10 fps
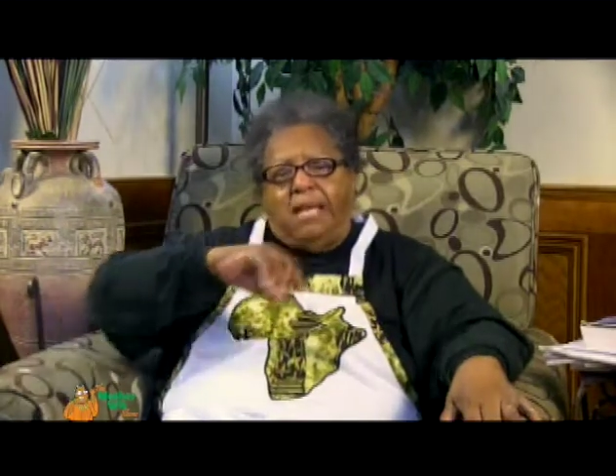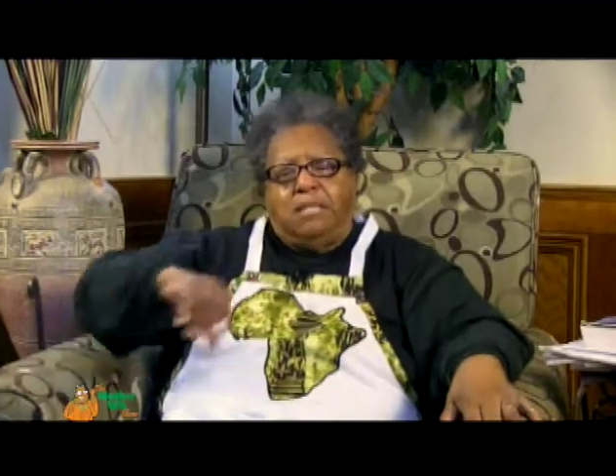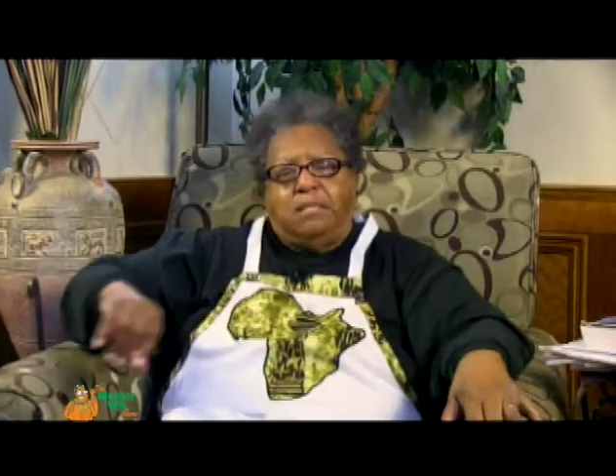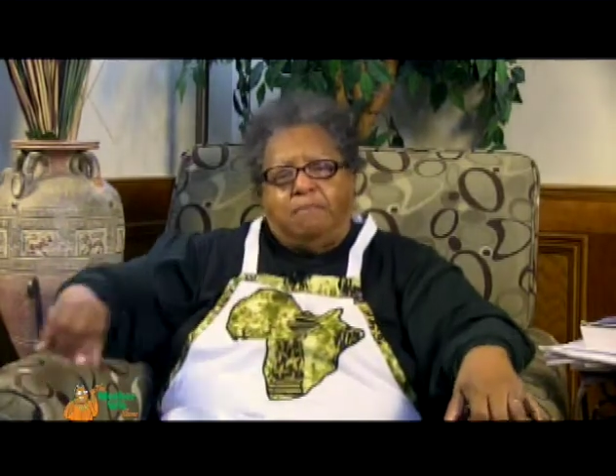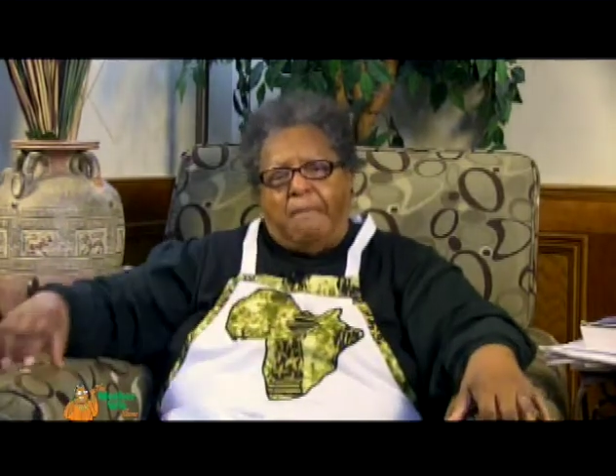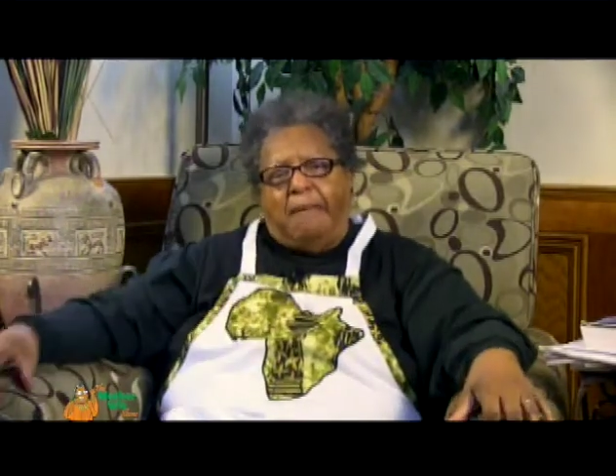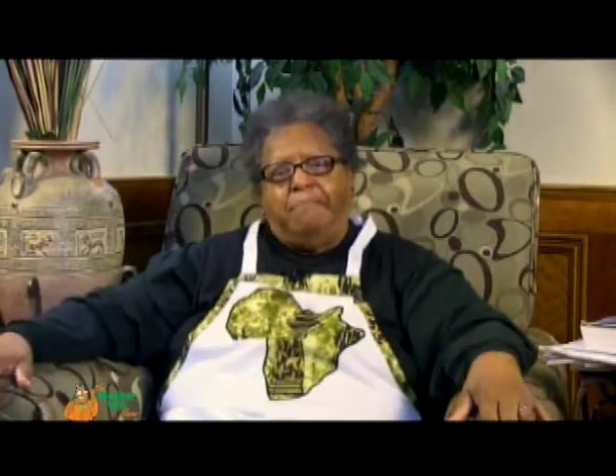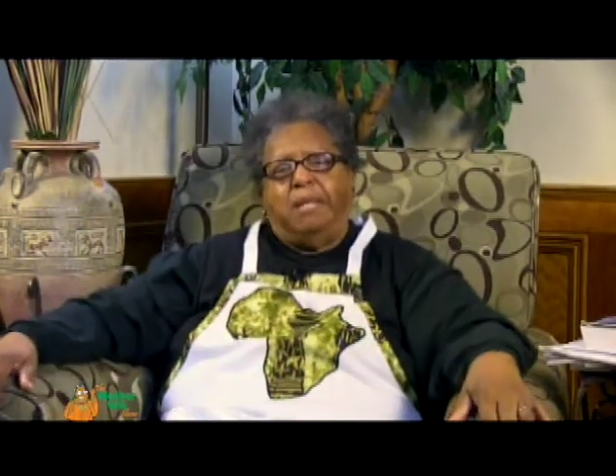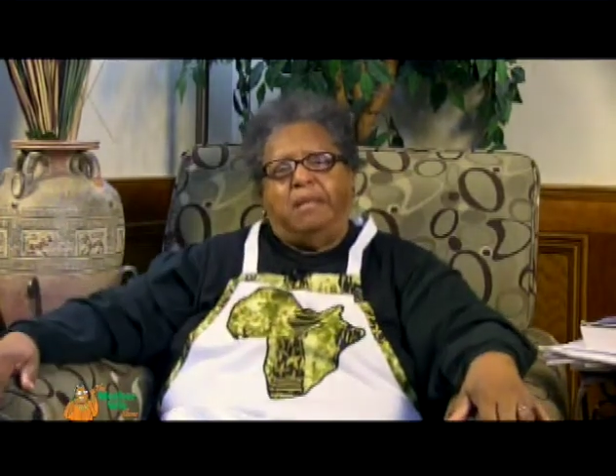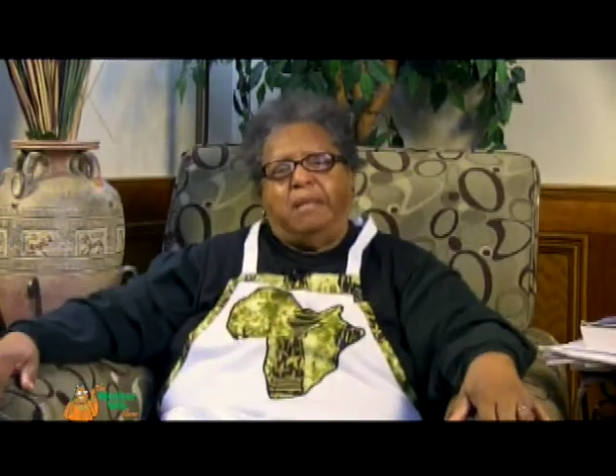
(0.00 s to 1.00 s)
This is my
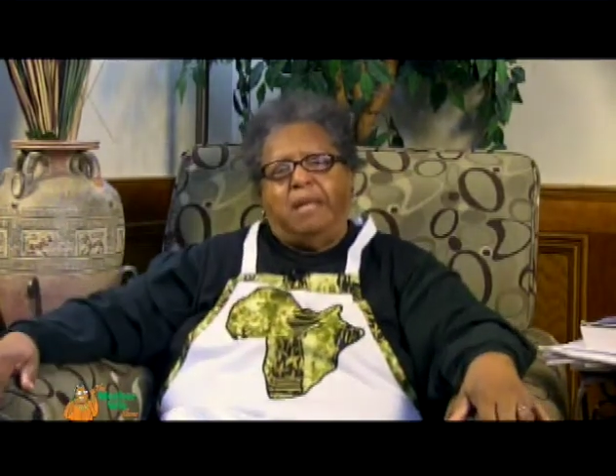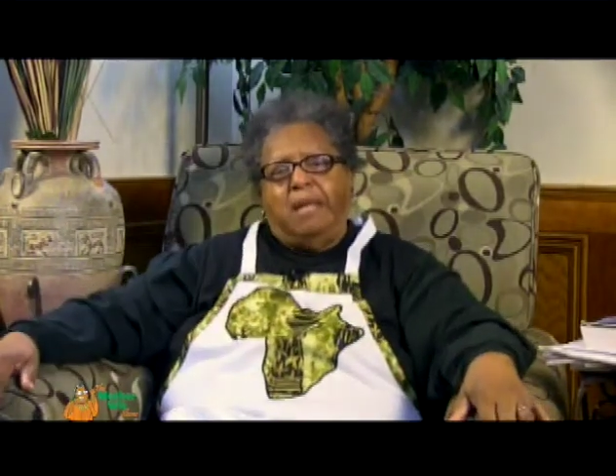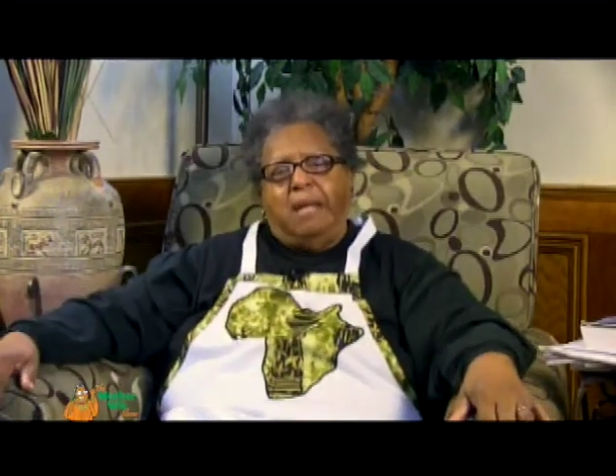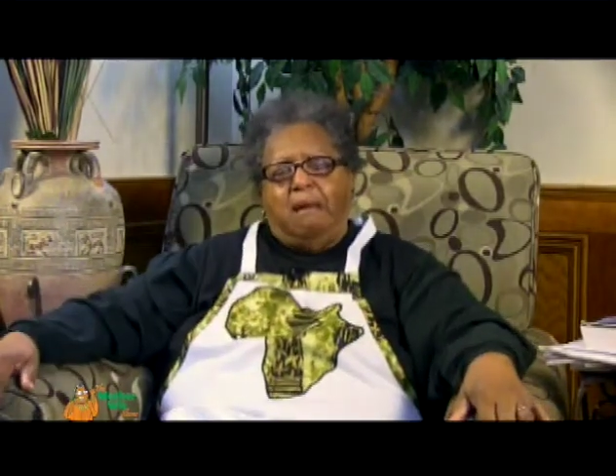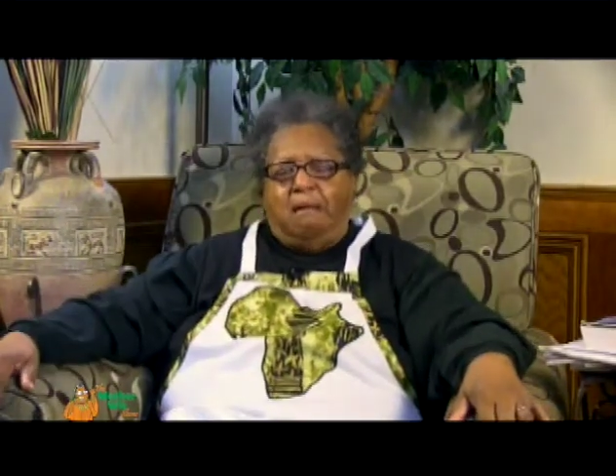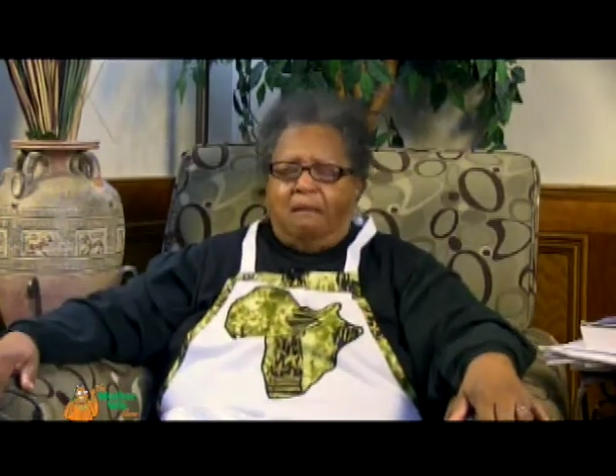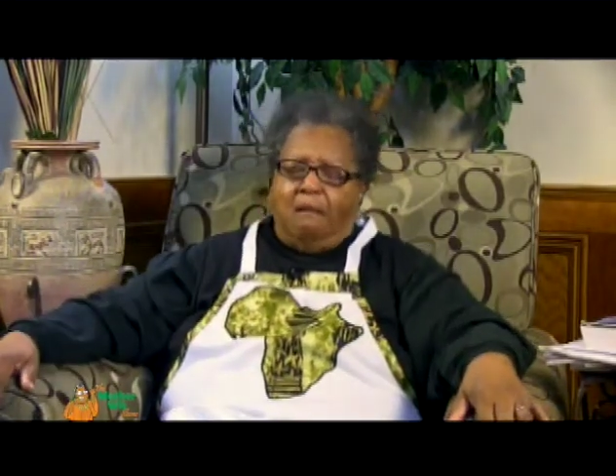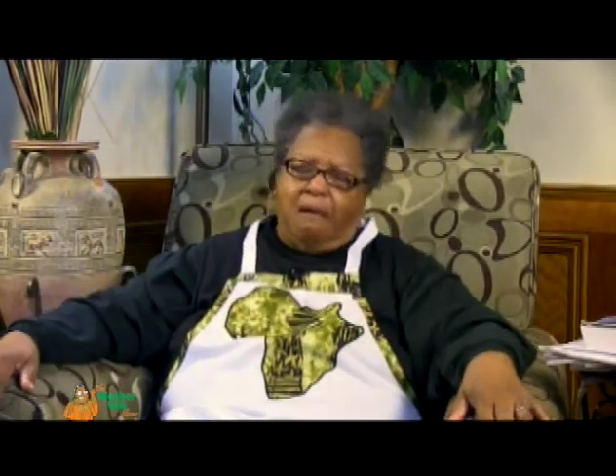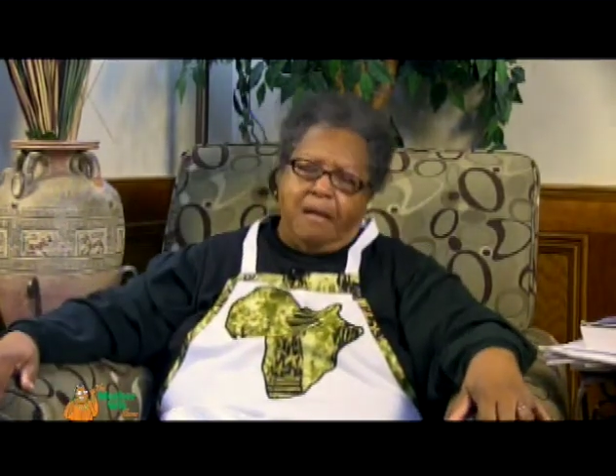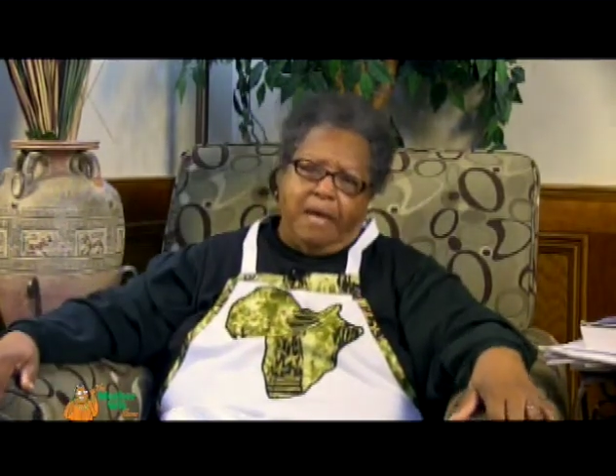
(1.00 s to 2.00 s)
blood.
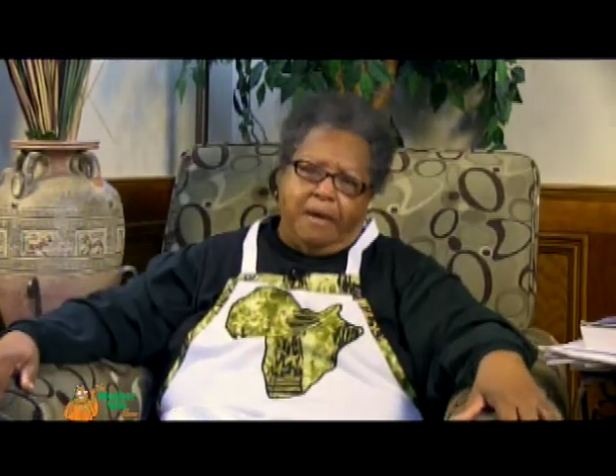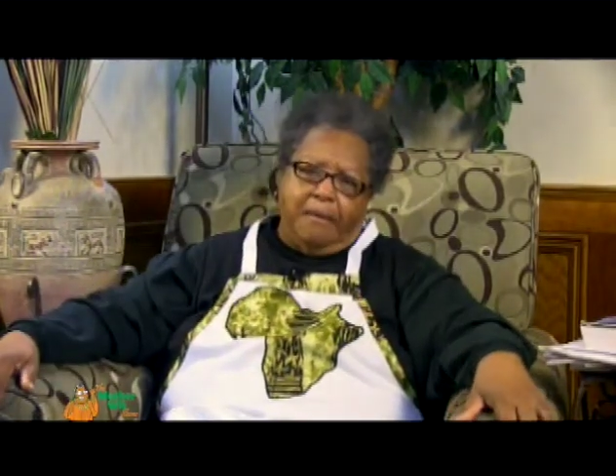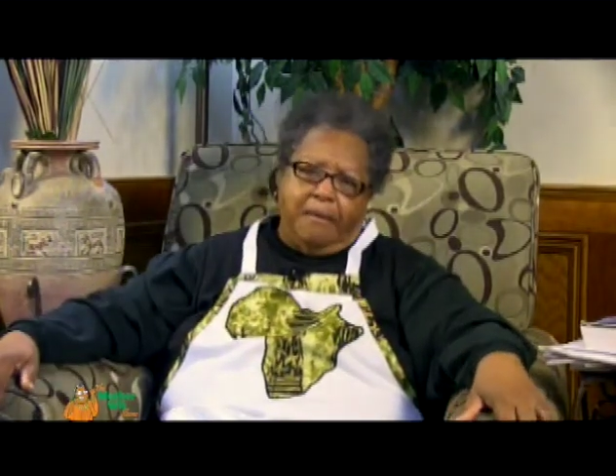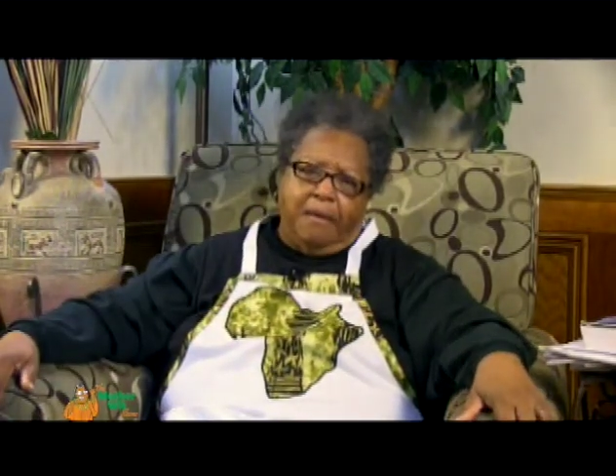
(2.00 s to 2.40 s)
Oh, yeah.